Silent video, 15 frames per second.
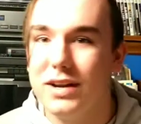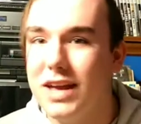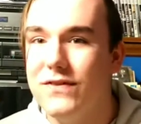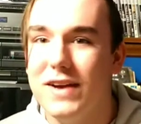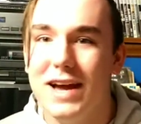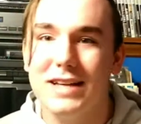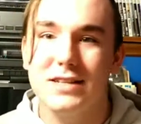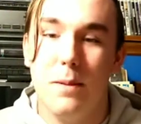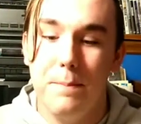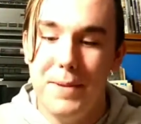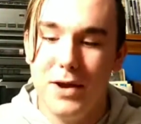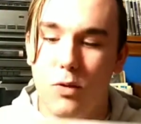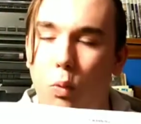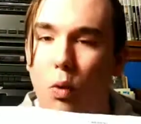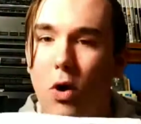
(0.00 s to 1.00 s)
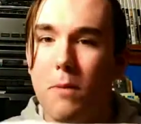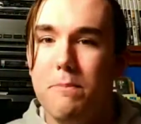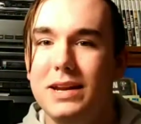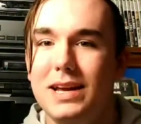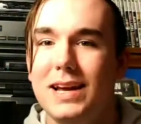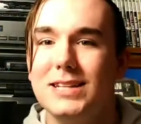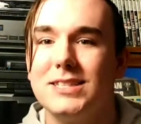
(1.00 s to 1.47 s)
If it has a big warp in
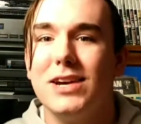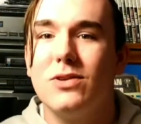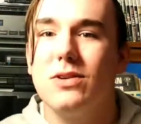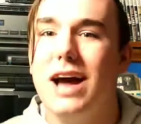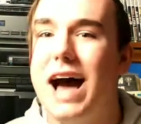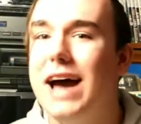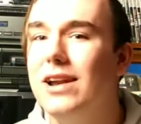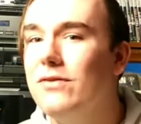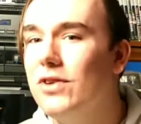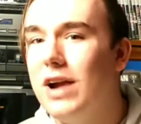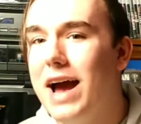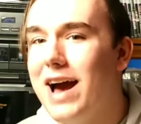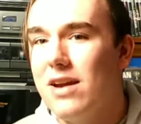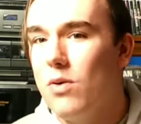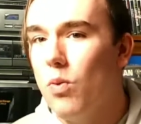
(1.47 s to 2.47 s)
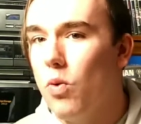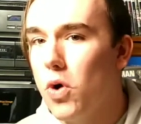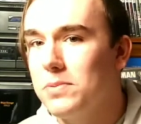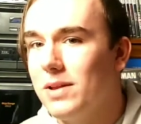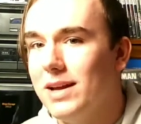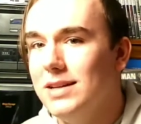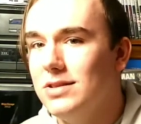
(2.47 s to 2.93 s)
it, it's like, I never had a
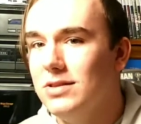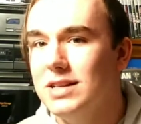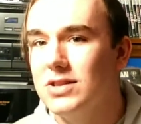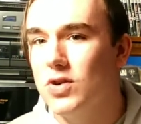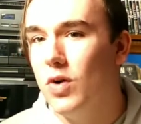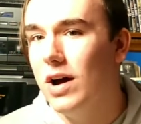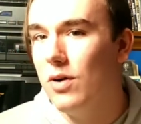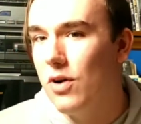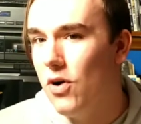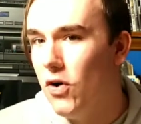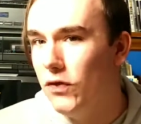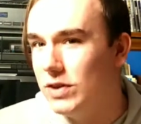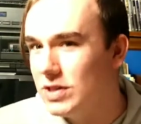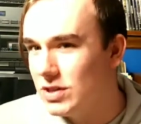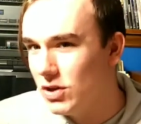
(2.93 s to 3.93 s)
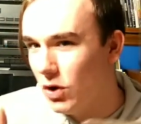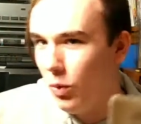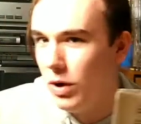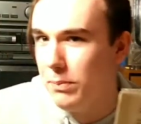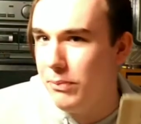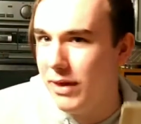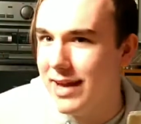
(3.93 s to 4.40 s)
warped LaserDisc, so I don't know if it still
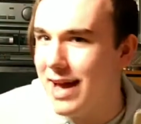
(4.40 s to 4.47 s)
would play.